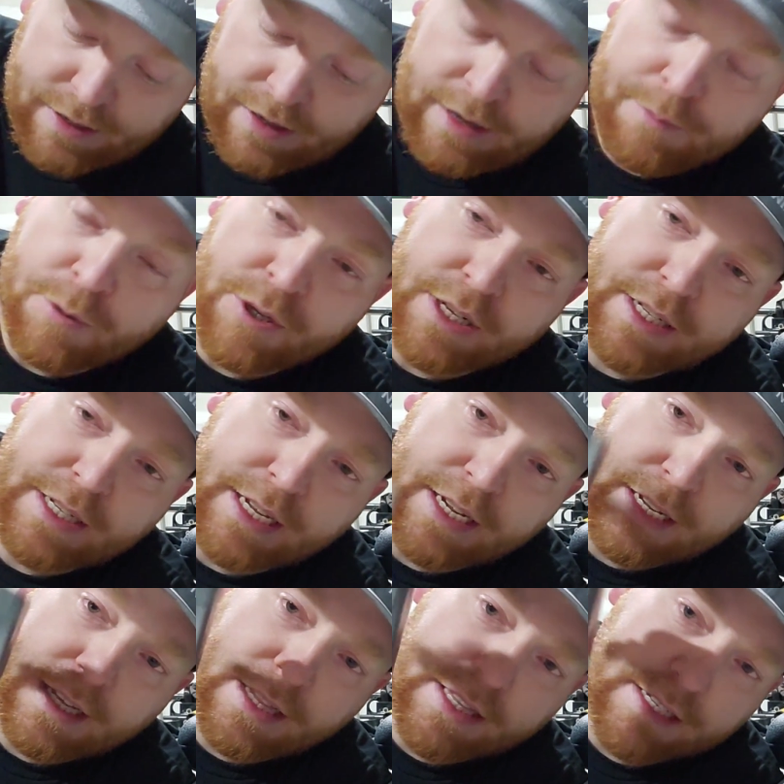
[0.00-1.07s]
I'm going to
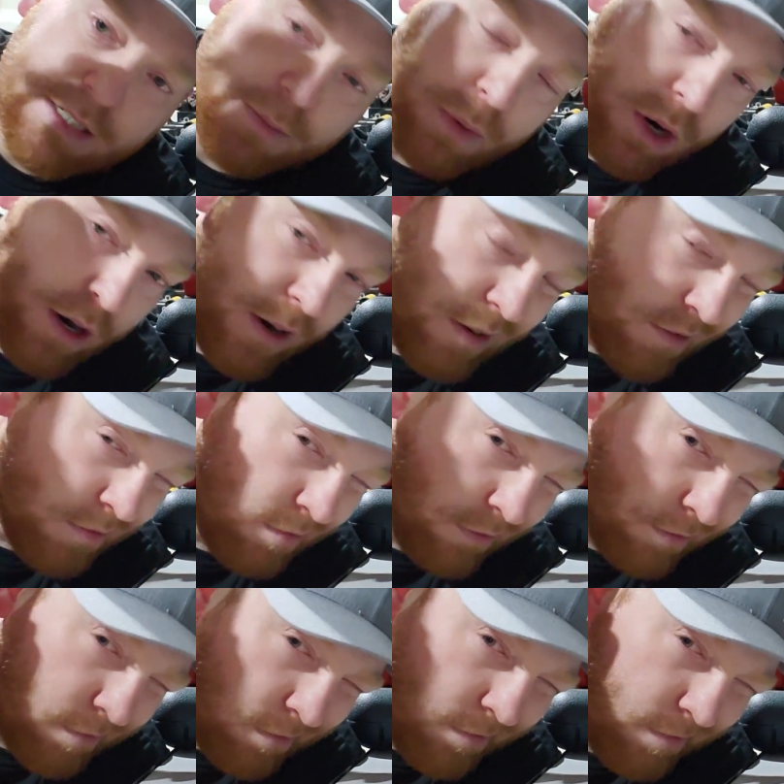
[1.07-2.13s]
take this apart.
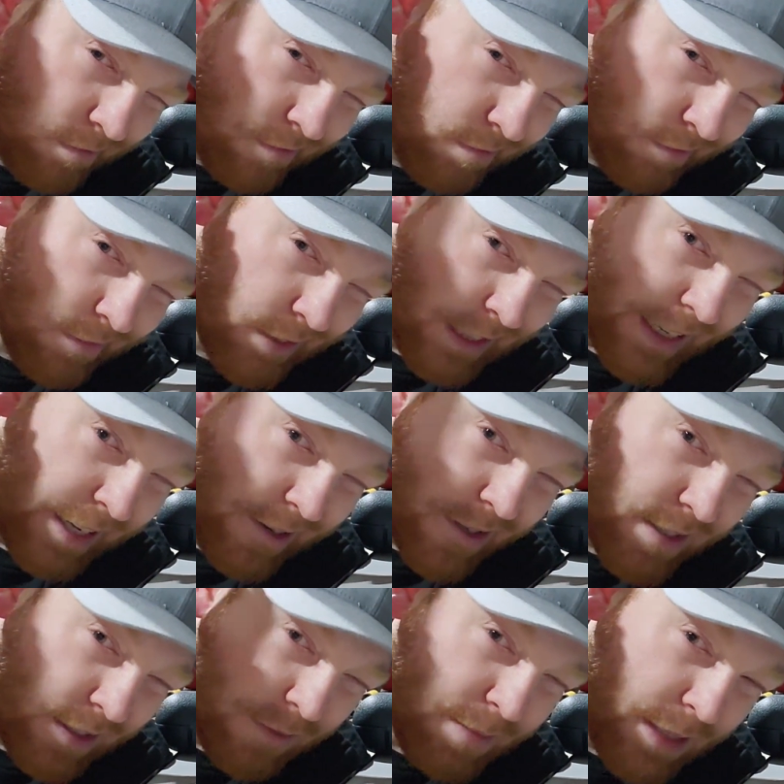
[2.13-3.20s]
You can hear
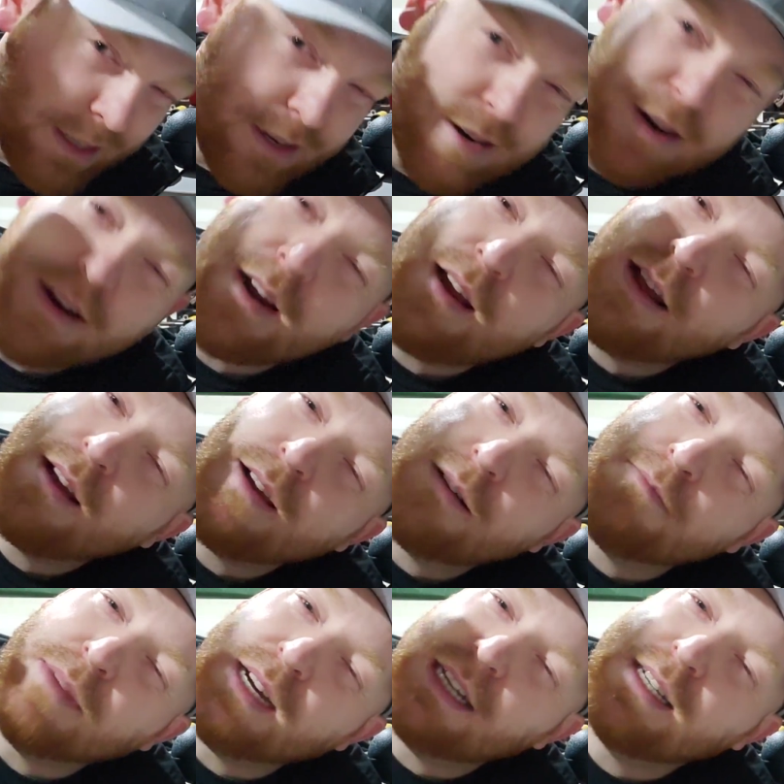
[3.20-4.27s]
something in there.
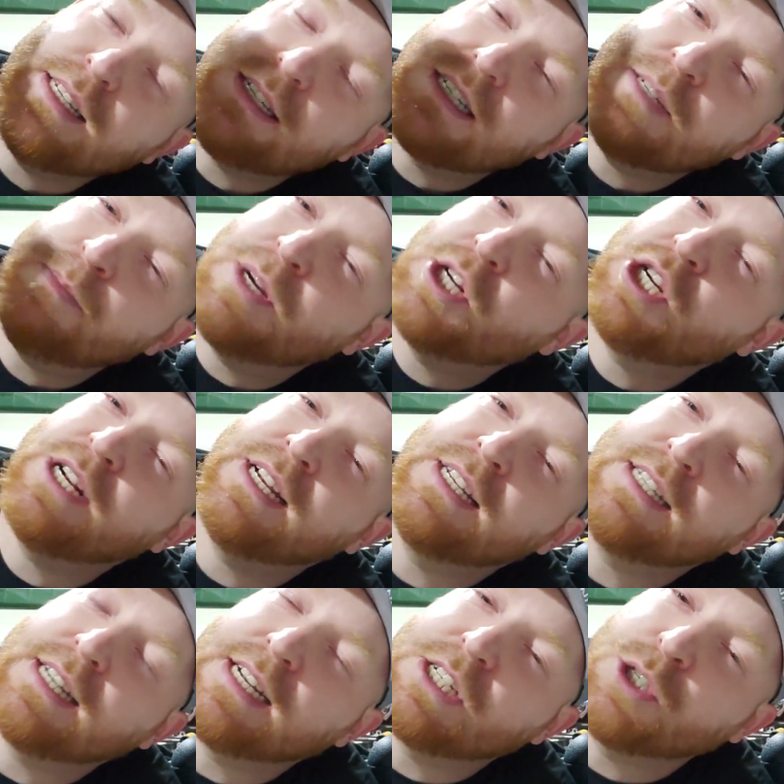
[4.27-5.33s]
My suspicion
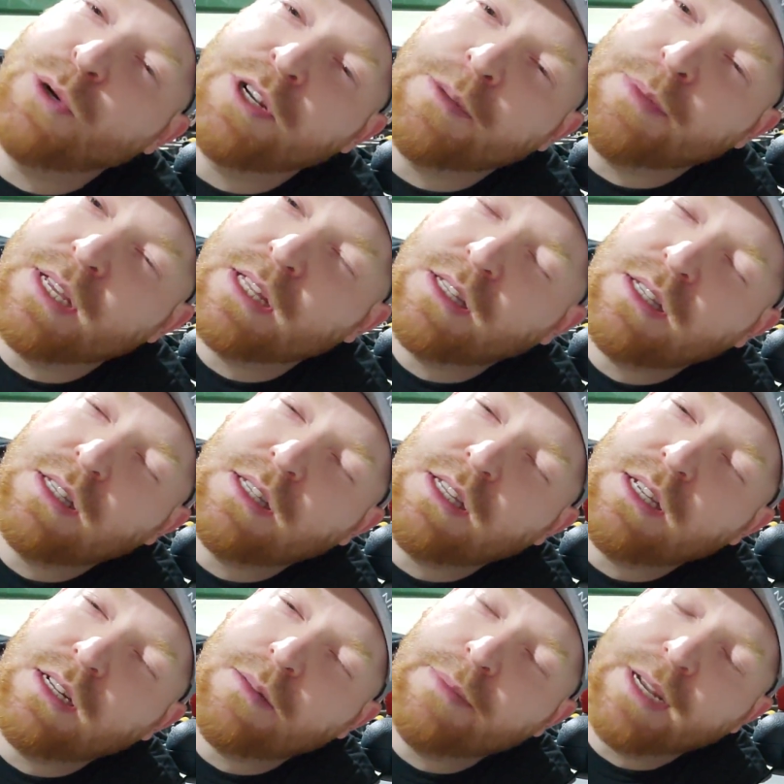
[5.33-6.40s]
is that it's going to be a
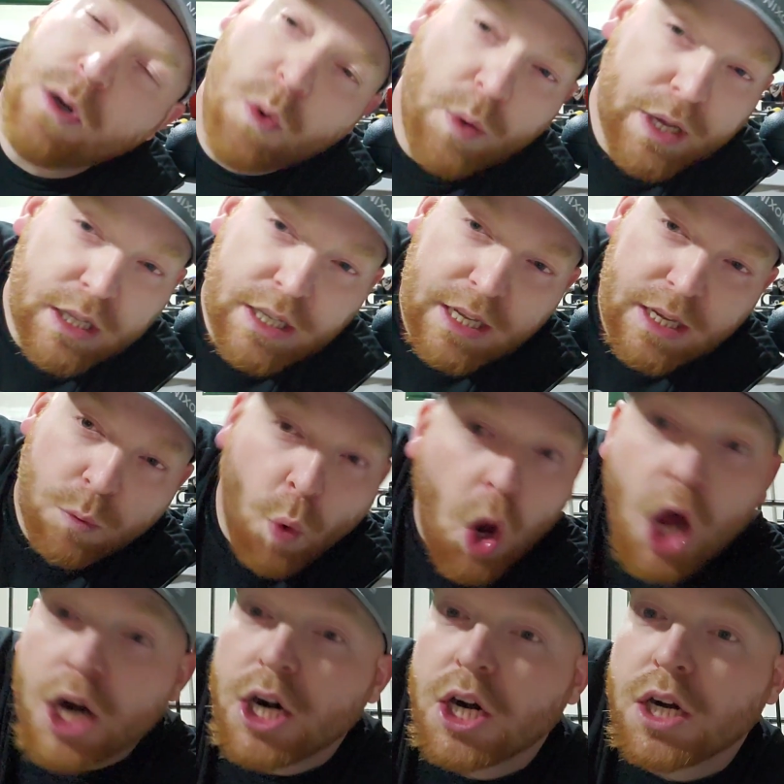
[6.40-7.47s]
little bit oily
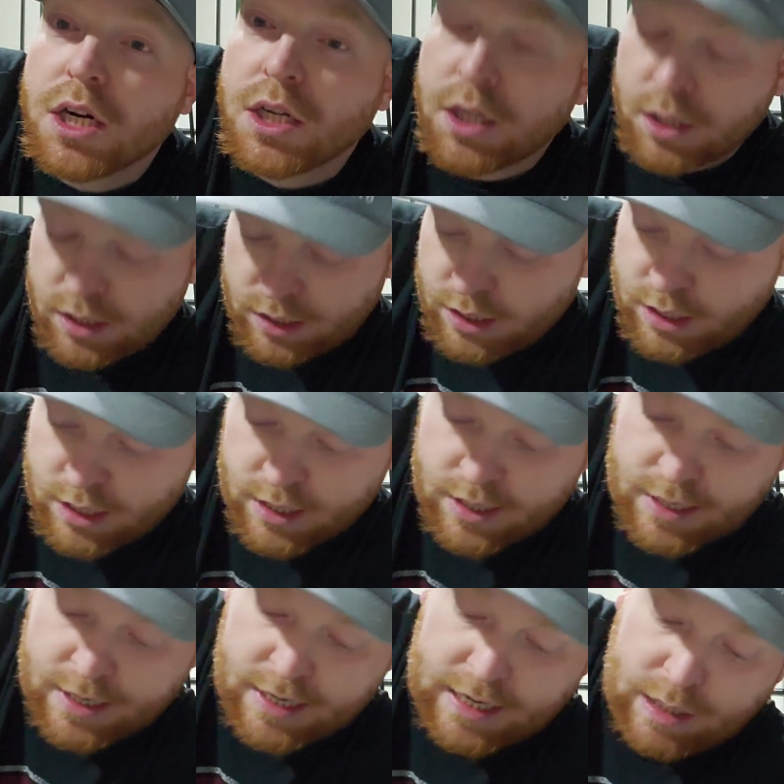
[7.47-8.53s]
water.
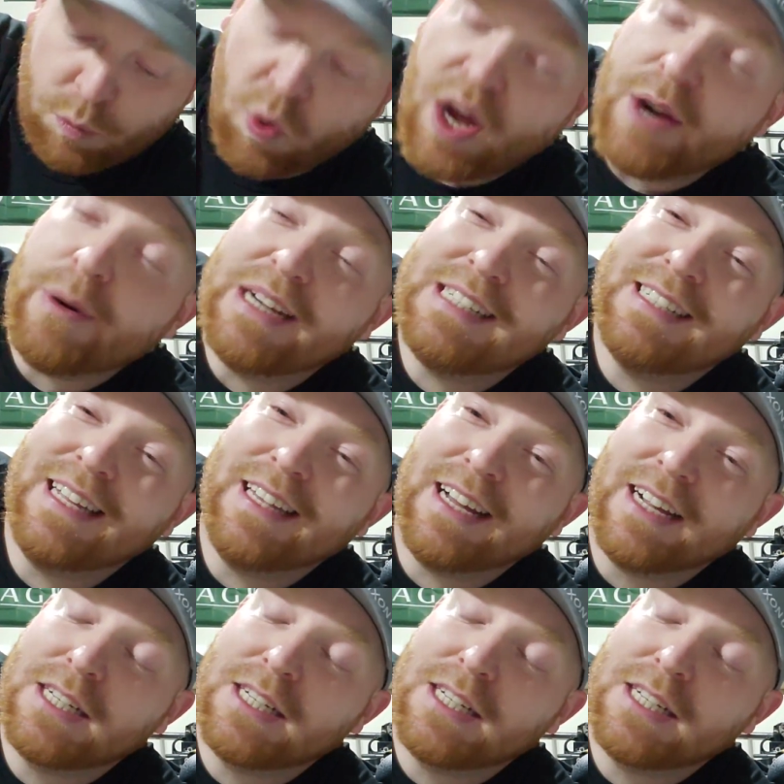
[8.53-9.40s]
And why do I say that?